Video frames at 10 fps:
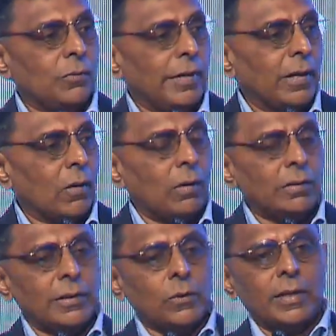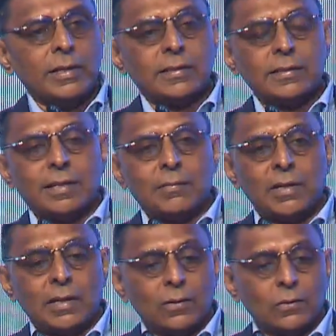We had all the units in
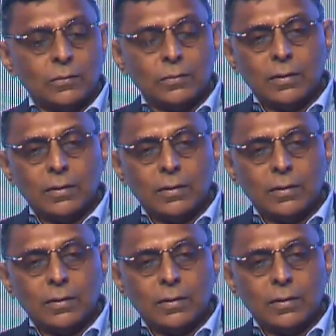Tamil Nadu,